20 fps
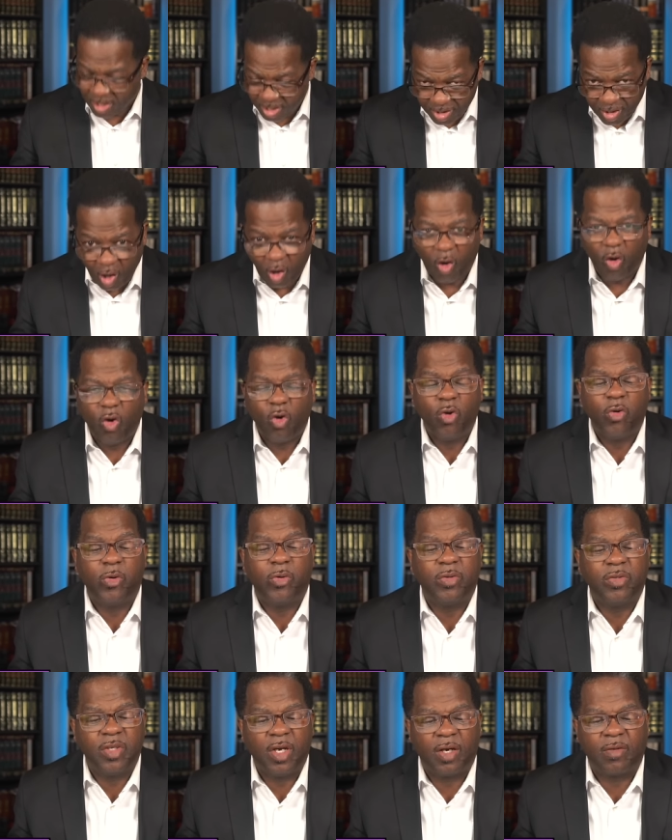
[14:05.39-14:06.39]
He
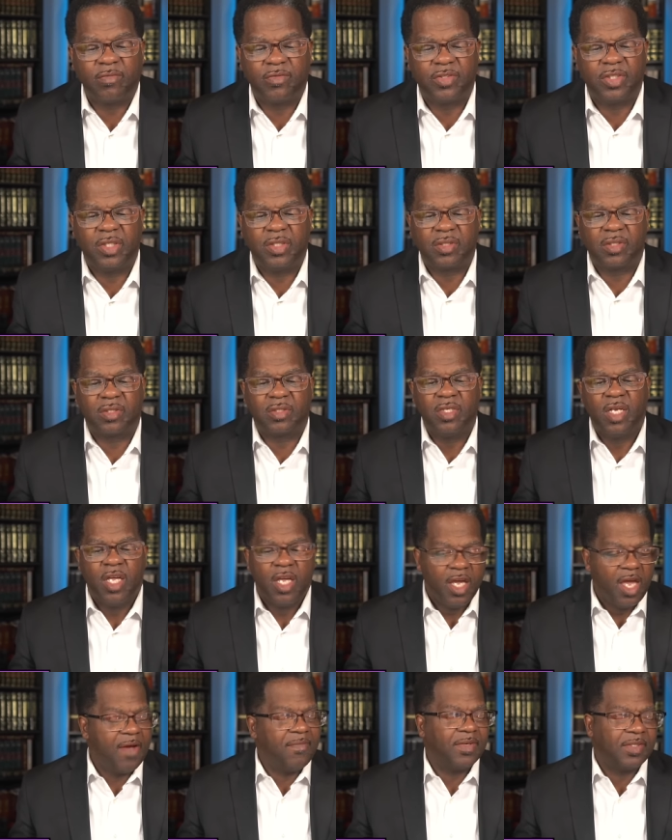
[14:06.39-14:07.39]
heard of Jesus.
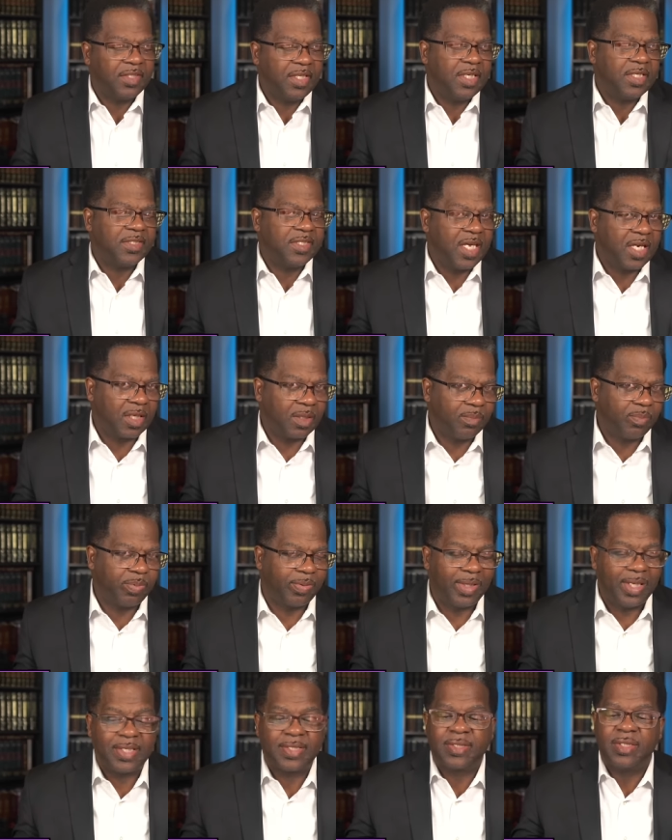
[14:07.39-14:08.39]
Everything
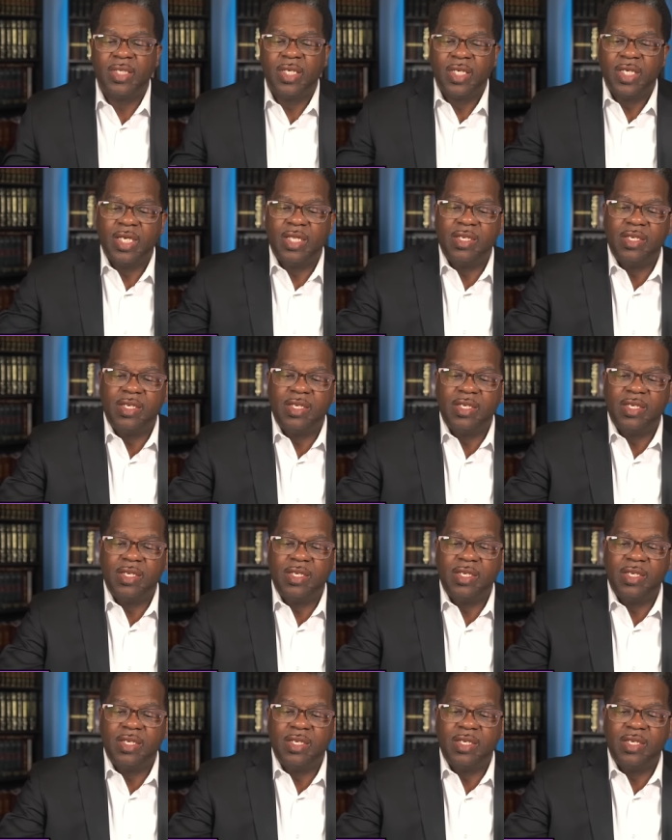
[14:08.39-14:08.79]
taking place